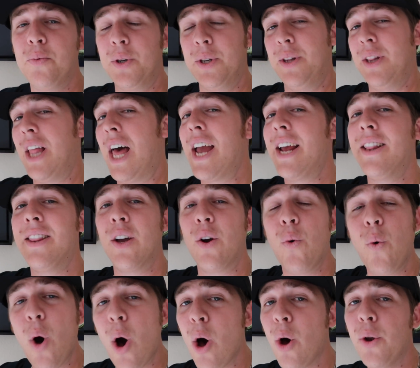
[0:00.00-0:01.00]
We like the
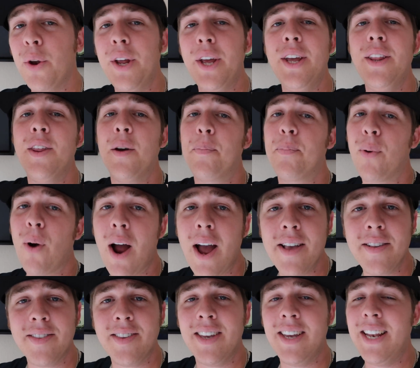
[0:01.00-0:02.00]
quality, the
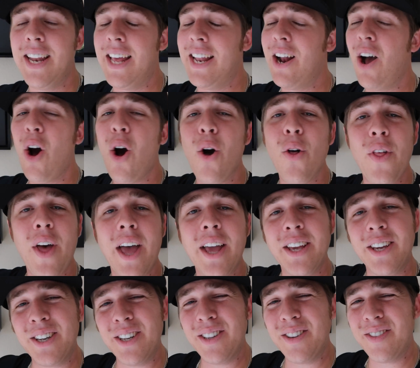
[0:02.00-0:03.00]
pricing, and all
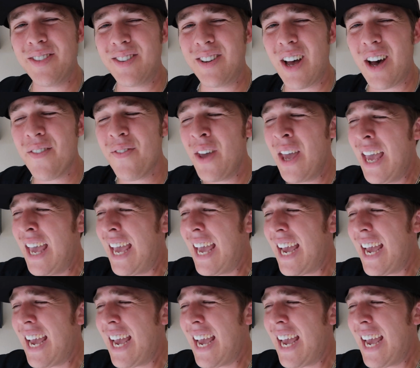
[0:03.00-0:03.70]
that good stuff.